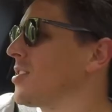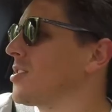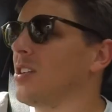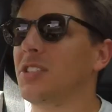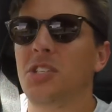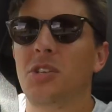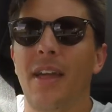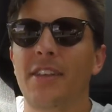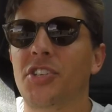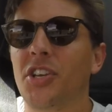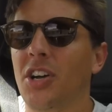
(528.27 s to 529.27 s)
got to
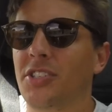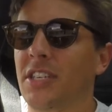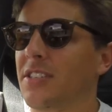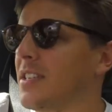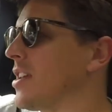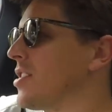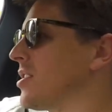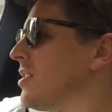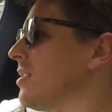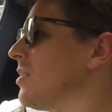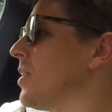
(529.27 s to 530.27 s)
a charging
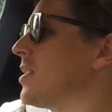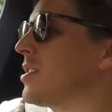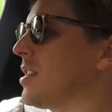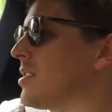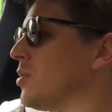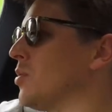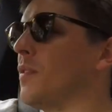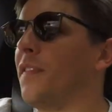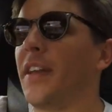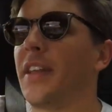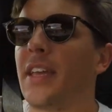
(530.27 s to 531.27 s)
station, which is all
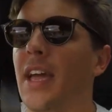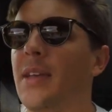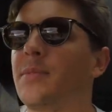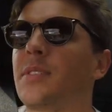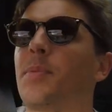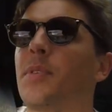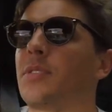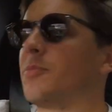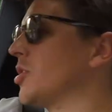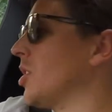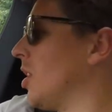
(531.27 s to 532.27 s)
fun and games to put
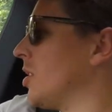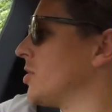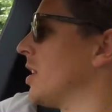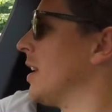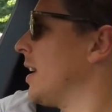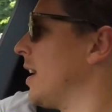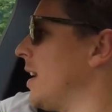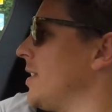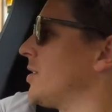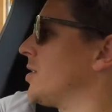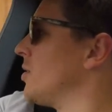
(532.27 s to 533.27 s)
some charge
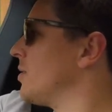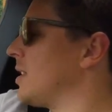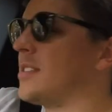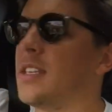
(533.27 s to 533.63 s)
into this